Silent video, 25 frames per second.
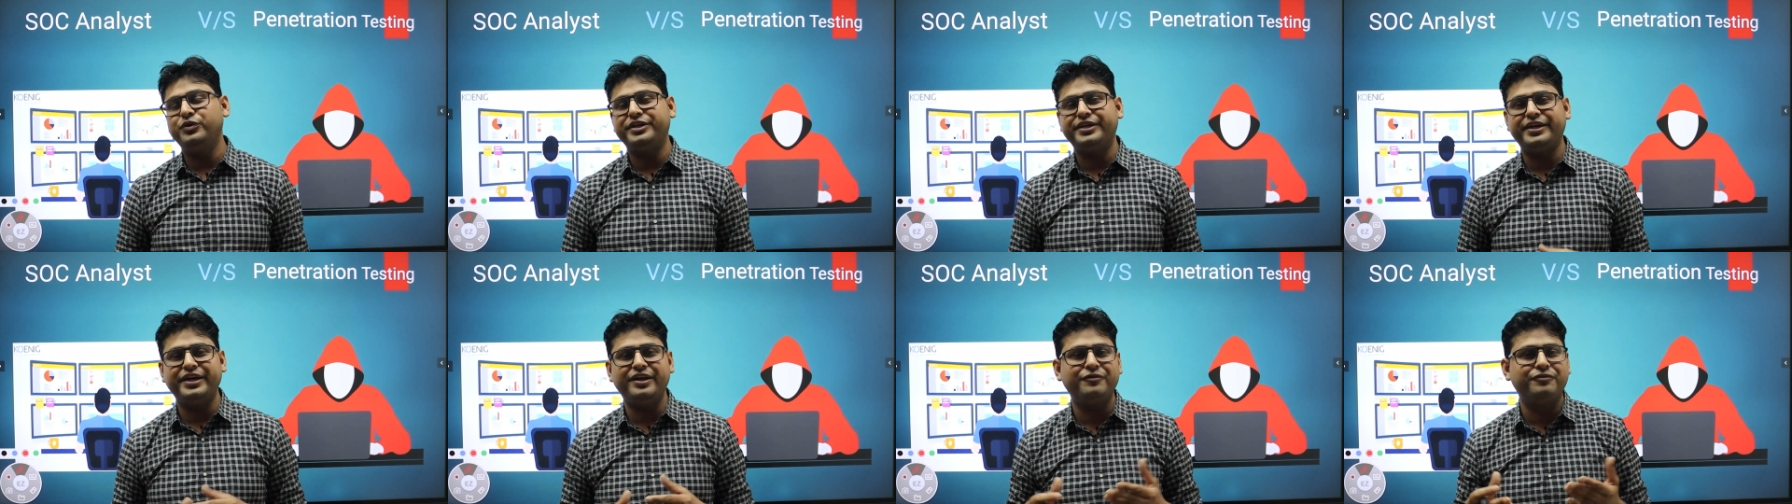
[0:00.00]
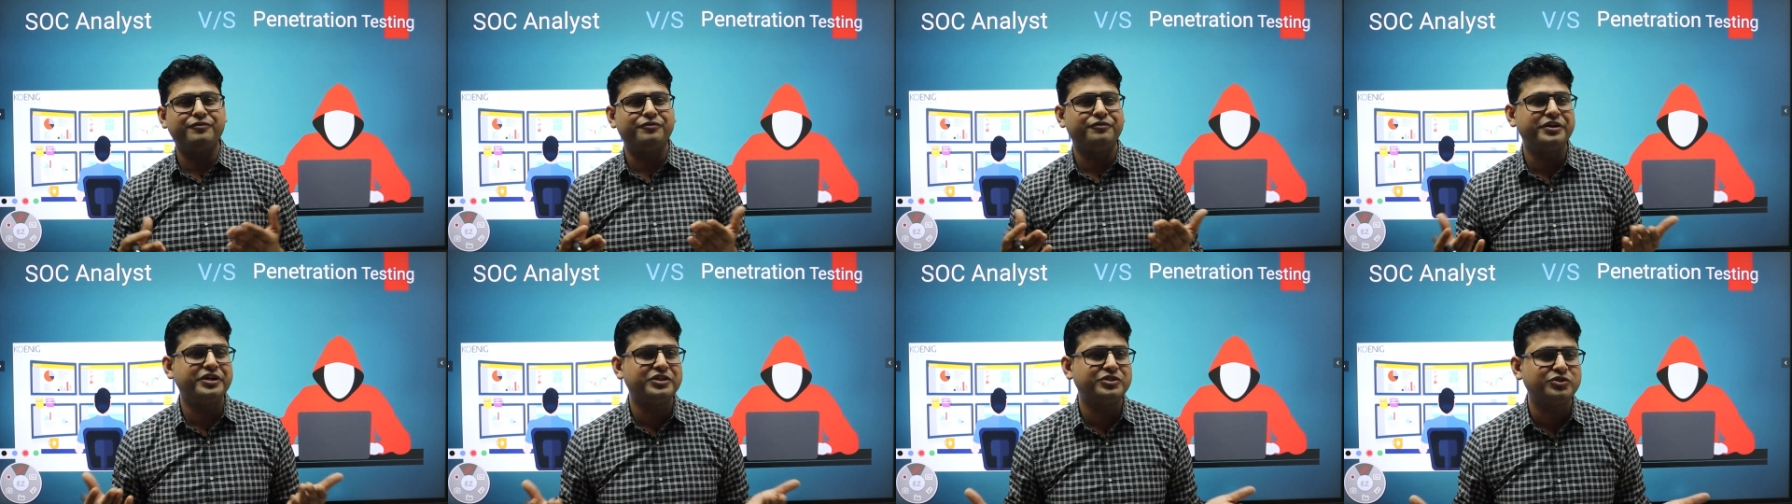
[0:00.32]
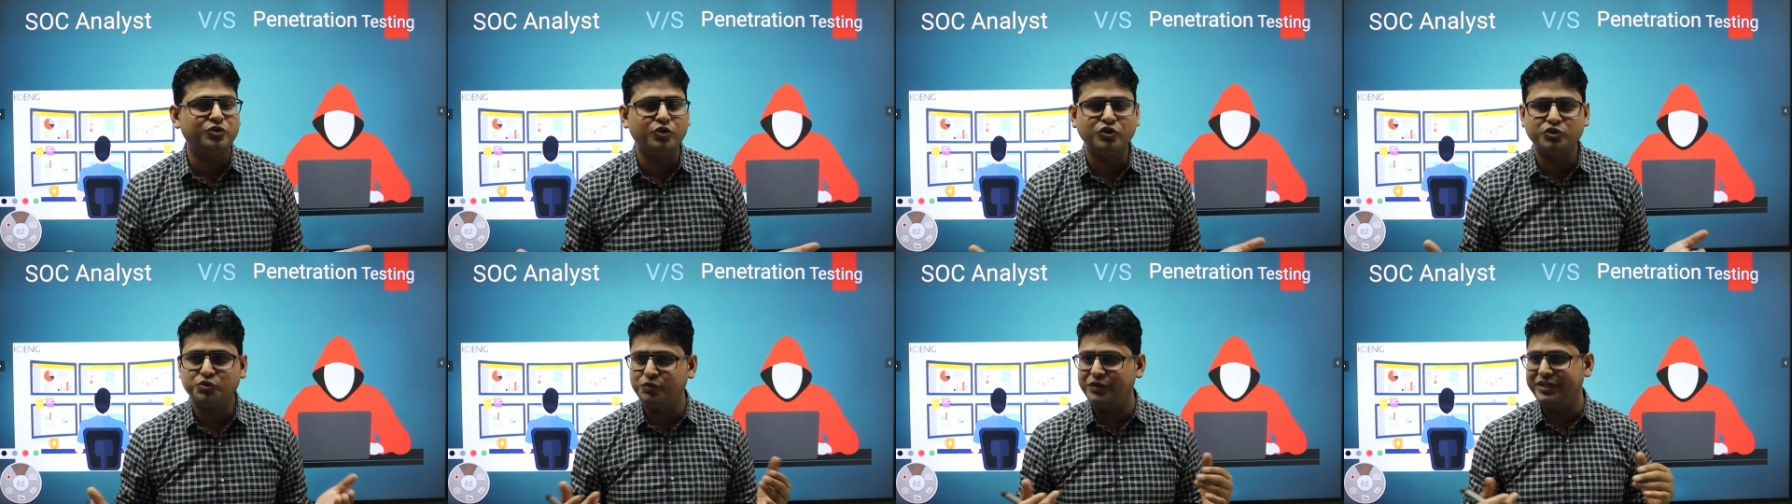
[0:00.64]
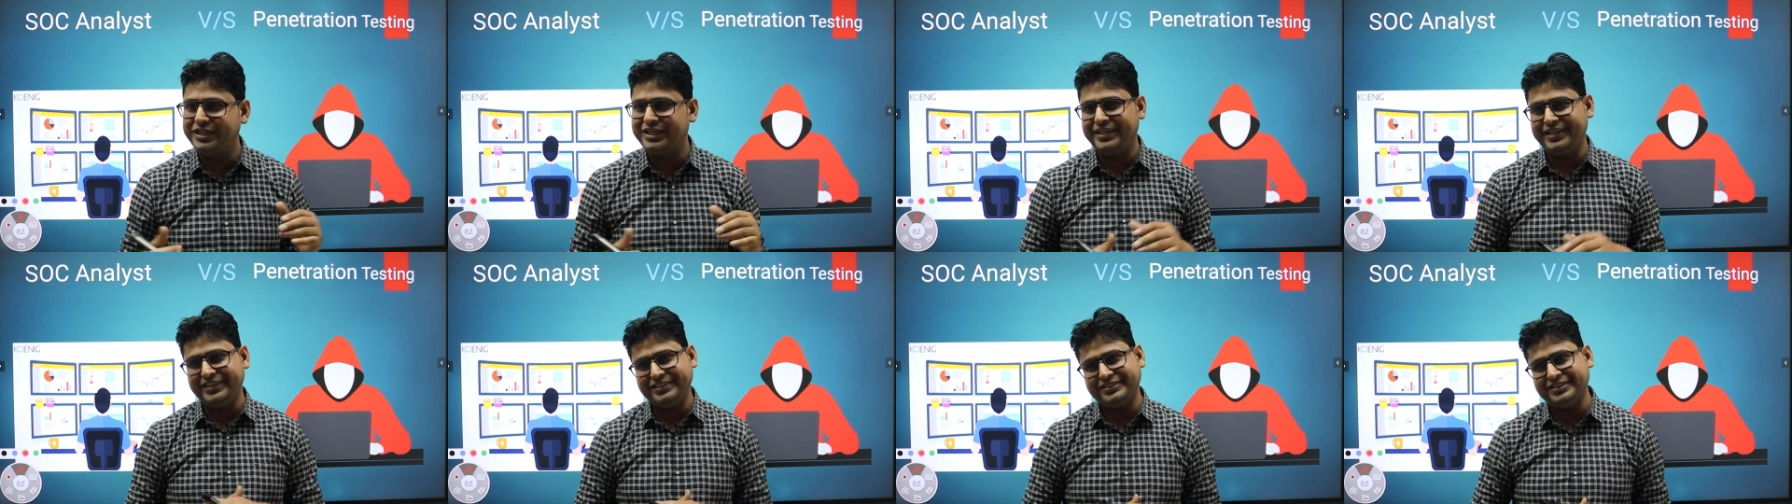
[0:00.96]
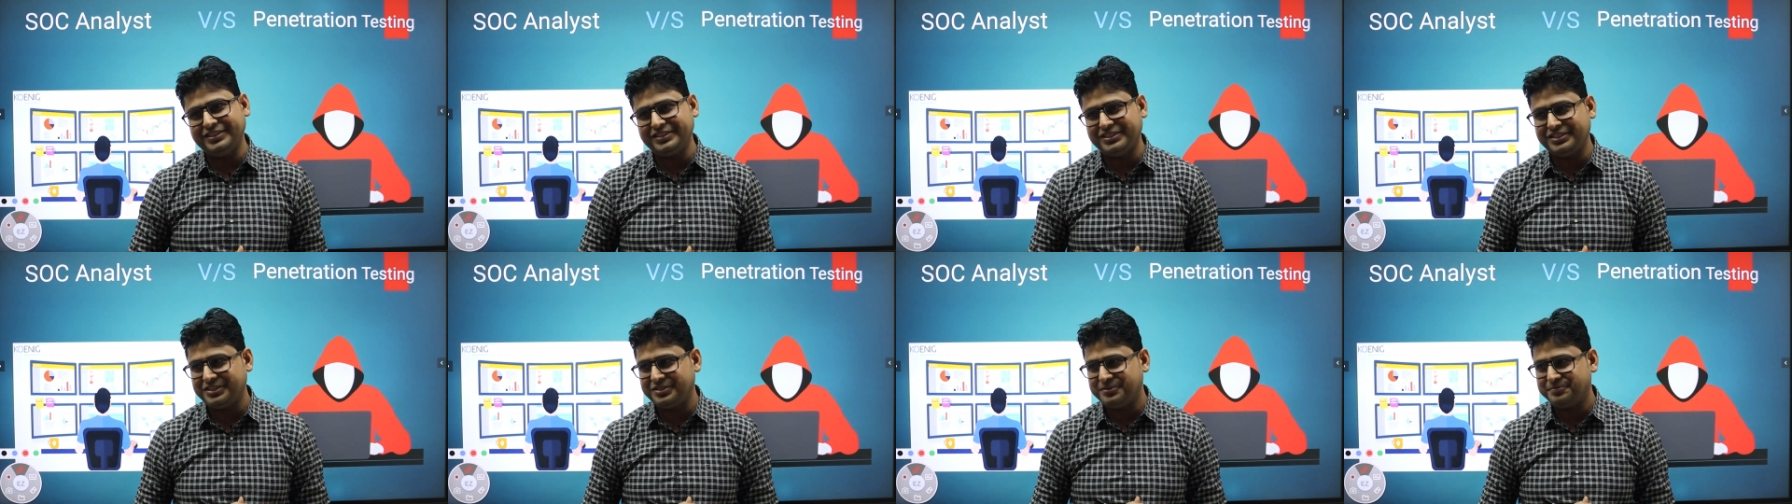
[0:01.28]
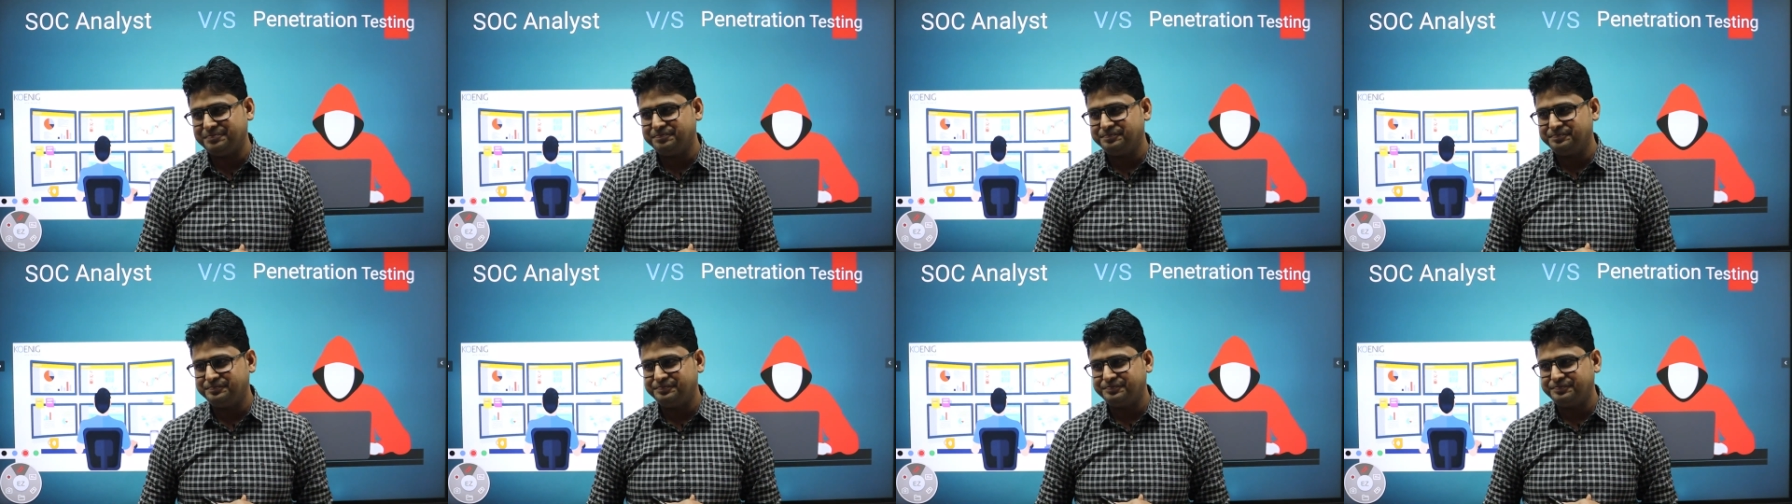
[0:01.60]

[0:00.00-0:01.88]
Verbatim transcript: we can fix those weaknesses.